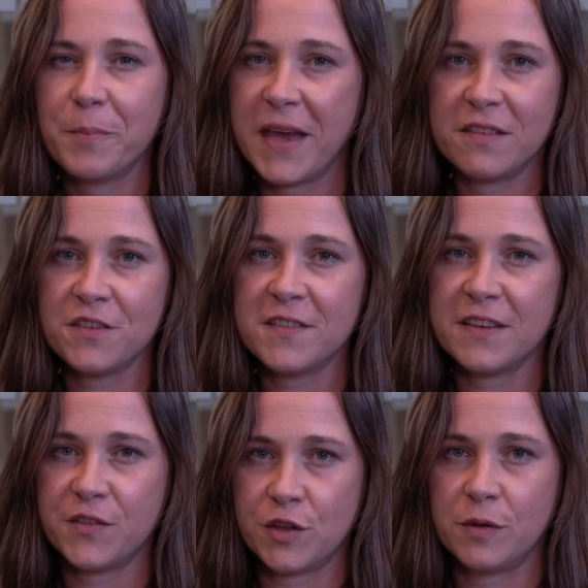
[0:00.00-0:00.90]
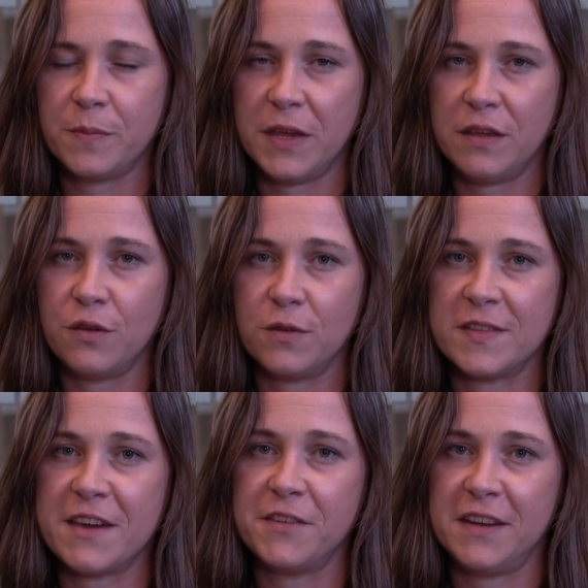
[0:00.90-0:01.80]
Master sieves shouldn't be
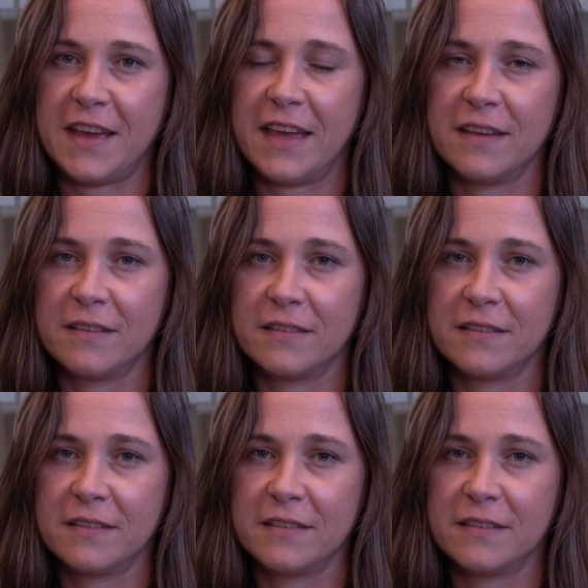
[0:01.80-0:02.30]
used every day.